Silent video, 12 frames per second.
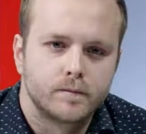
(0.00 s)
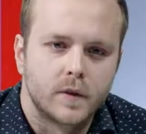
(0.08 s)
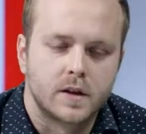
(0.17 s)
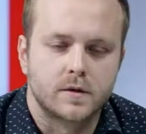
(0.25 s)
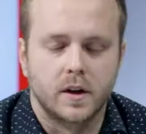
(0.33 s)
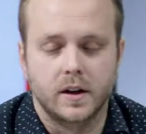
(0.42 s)

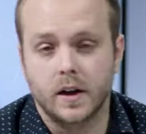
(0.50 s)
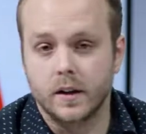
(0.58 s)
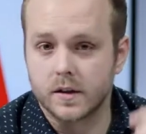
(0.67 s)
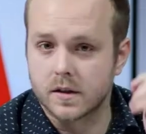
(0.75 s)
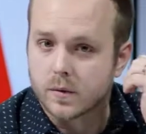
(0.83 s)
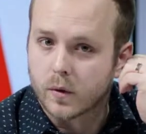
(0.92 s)
That's right. Yeah,
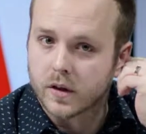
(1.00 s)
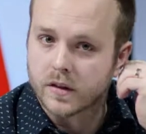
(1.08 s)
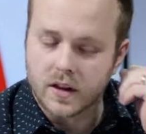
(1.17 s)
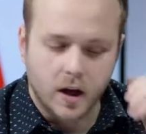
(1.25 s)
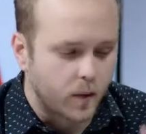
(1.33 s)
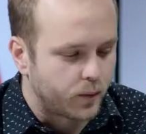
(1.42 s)
this is one of
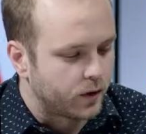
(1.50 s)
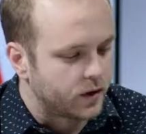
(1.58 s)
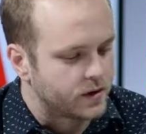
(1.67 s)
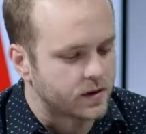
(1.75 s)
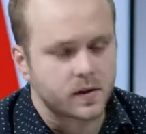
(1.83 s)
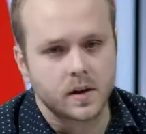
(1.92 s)
the
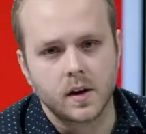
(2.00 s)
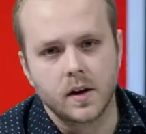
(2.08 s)
outputs.